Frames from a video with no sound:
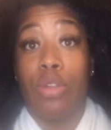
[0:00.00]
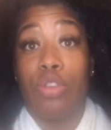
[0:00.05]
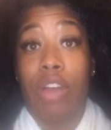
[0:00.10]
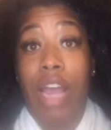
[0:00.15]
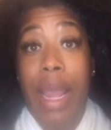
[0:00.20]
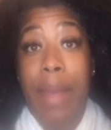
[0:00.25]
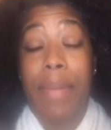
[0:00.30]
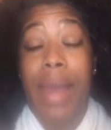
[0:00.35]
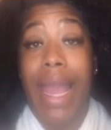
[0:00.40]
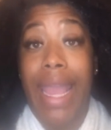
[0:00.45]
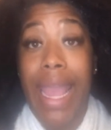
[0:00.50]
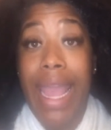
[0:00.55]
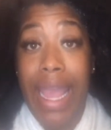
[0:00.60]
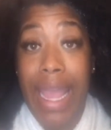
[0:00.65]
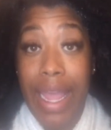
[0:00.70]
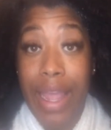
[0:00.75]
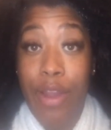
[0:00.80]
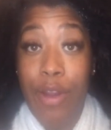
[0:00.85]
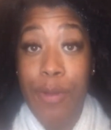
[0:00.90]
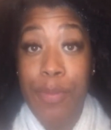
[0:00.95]
dry my
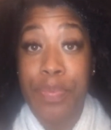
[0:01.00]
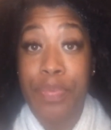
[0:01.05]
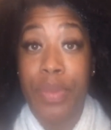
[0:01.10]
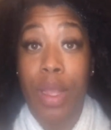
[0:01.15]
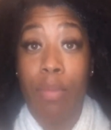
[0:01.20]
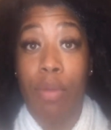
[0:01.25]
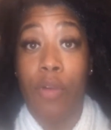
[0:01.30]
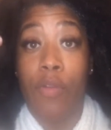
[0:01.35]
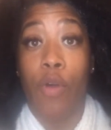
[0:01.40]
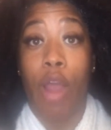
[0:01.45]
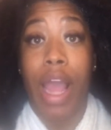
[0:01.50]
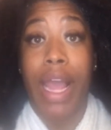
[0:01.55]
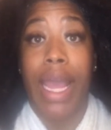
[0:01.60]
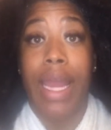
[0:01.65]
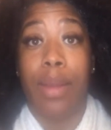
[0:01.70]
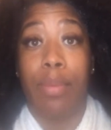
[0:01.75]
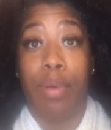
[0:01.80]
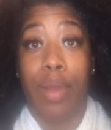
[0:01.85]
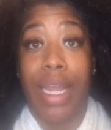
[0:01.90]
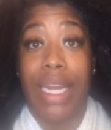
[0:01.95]
hair before I got
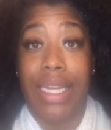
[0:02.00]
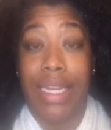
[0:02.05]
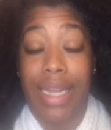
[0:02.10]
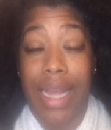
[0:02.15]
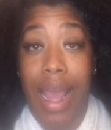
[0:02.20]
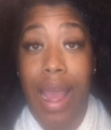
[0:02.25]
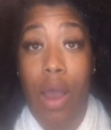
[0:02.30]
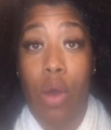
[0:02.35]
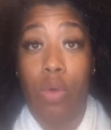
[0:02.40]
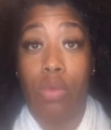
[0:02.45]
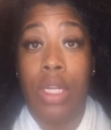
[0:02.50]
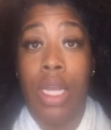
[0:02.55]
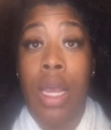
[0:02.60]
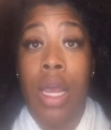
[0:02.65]
it braided down.